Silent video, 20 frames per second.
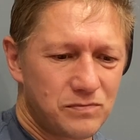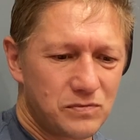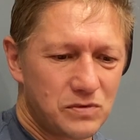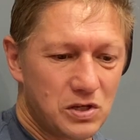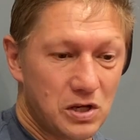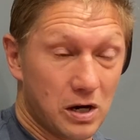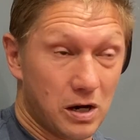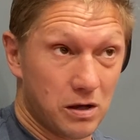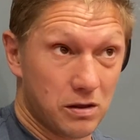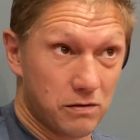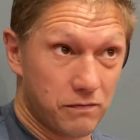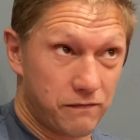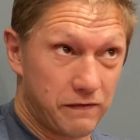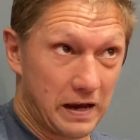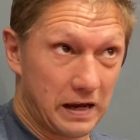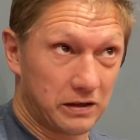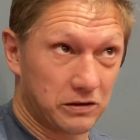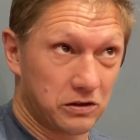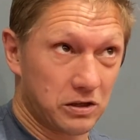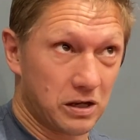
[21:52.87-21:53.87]
you know, the
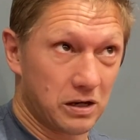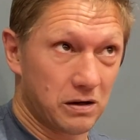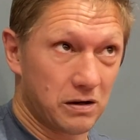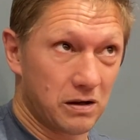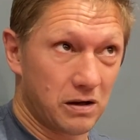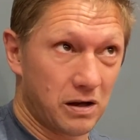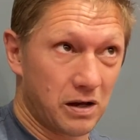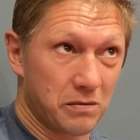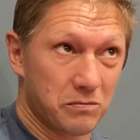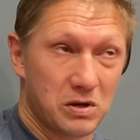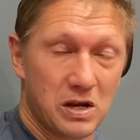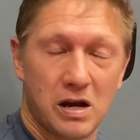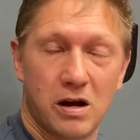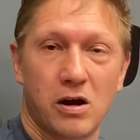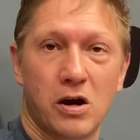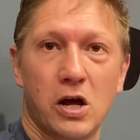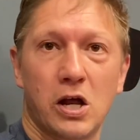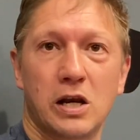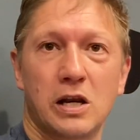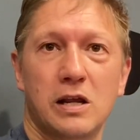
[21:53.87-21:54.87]
fact that I'm now
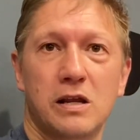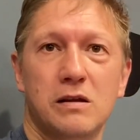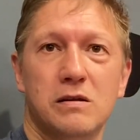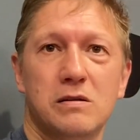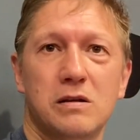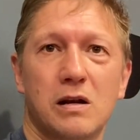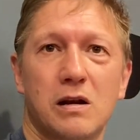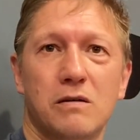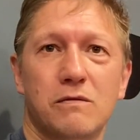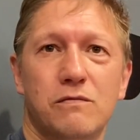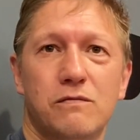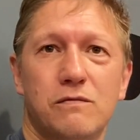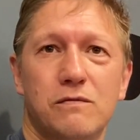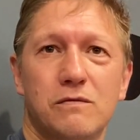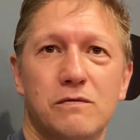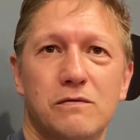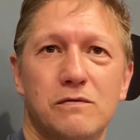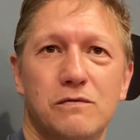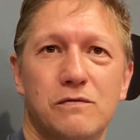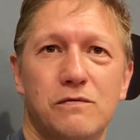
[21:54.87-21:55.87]
only, you know,
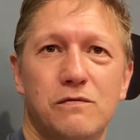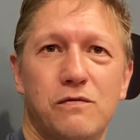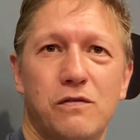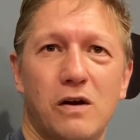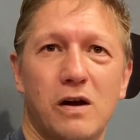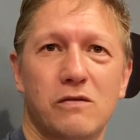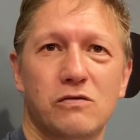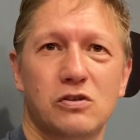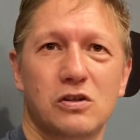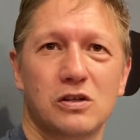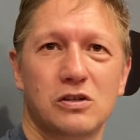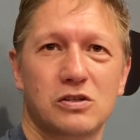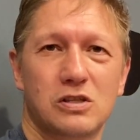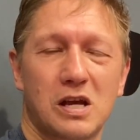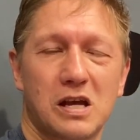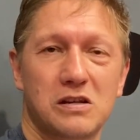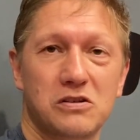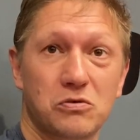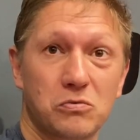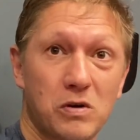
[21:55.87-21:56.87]
5 or 6
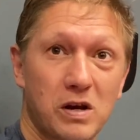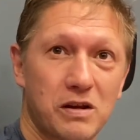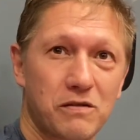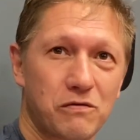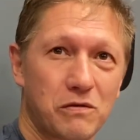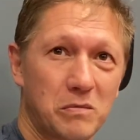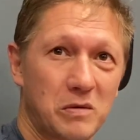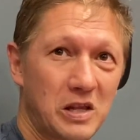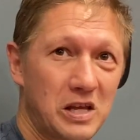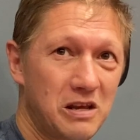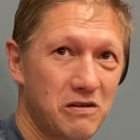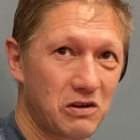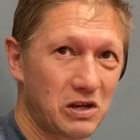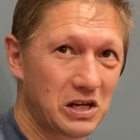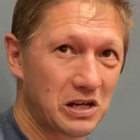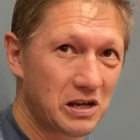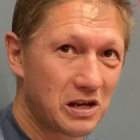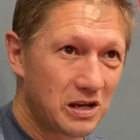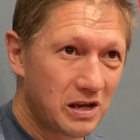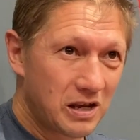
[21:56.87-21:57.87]
days away from leaving,
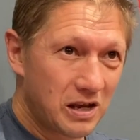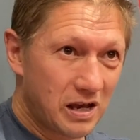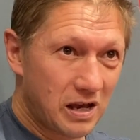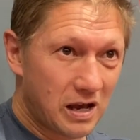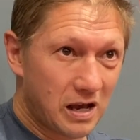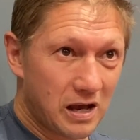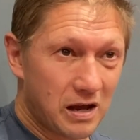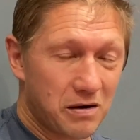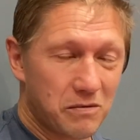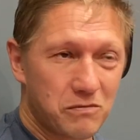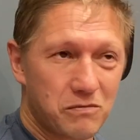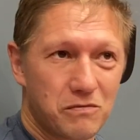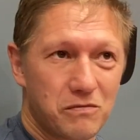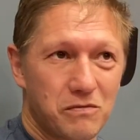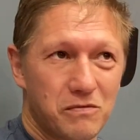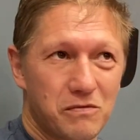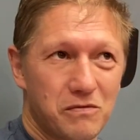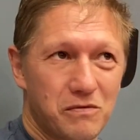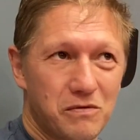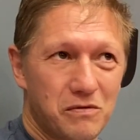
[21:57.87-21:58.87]

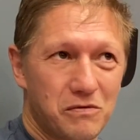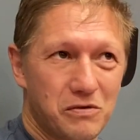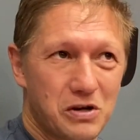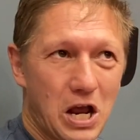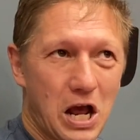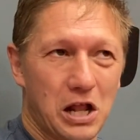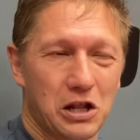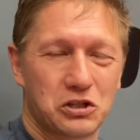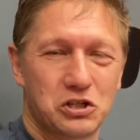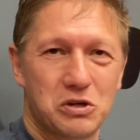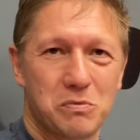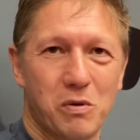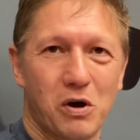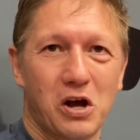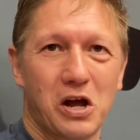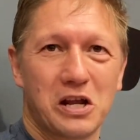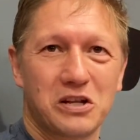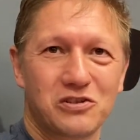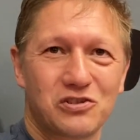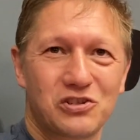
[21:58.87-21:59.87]
reality
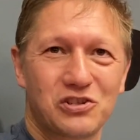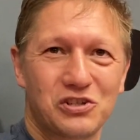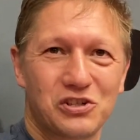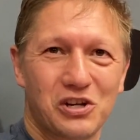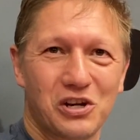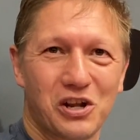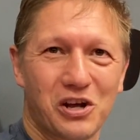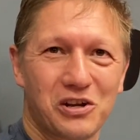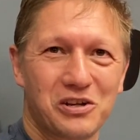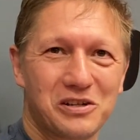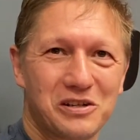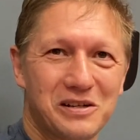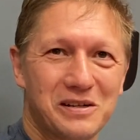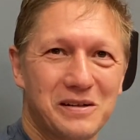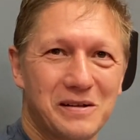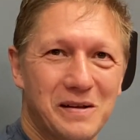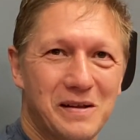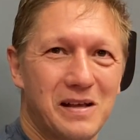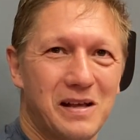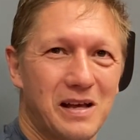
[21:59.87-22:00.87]
bites, you know.
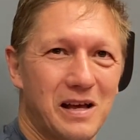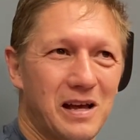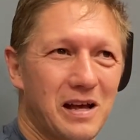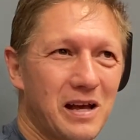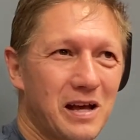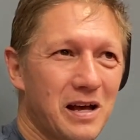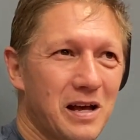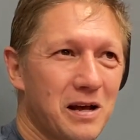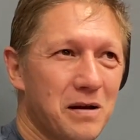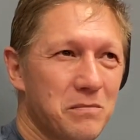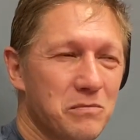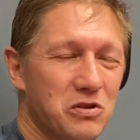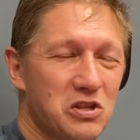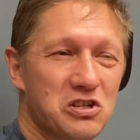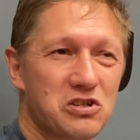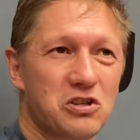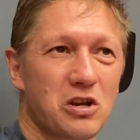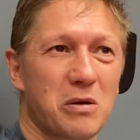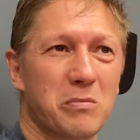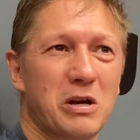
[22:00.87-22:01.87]
There's
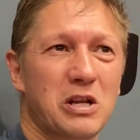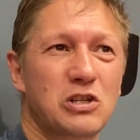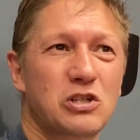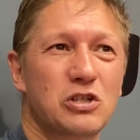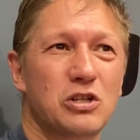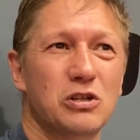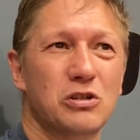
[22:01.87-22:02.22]
so much to